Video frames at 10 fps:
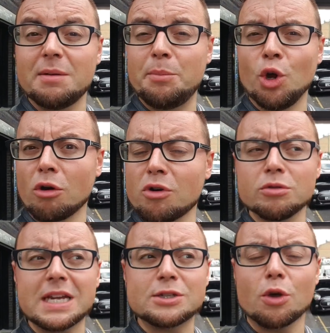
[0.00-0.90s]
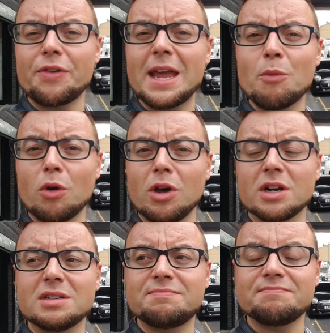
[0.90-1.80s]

and murals, that sort of thing, will look